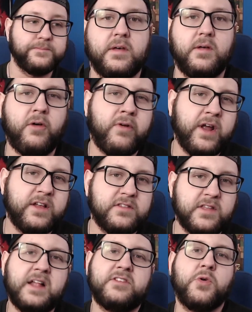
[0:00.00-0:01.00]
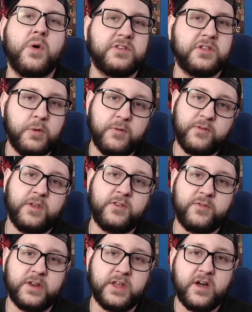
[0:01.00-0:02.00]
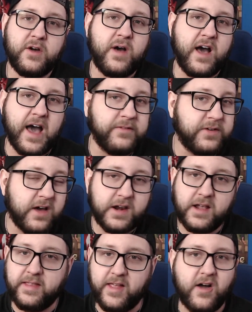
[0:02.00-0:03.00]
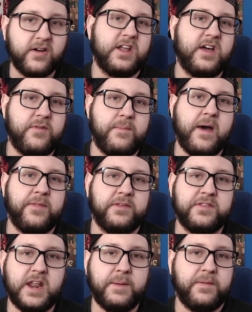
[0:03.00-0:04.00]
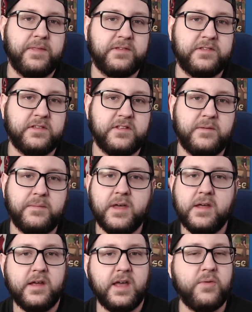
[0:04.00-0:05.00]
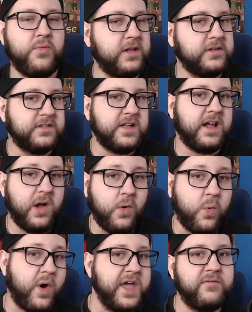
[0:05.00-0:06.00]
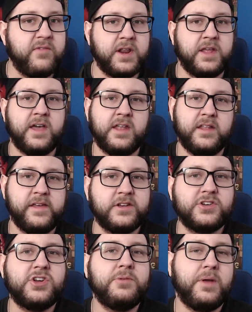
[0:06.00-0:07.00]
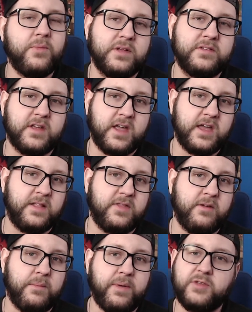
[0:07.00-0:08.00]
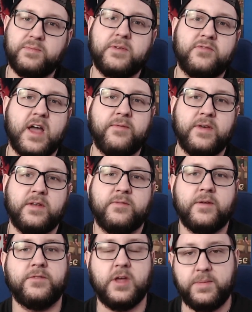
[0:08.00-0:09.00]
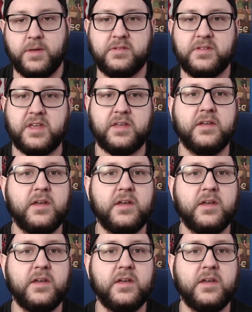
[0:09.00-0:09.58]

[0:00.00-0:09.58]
All right, so that's going to do it for this video. I've gone on long enough about the setup of the system, and while it's not quite ready yet, it should be once I get the replacement drive in from WD.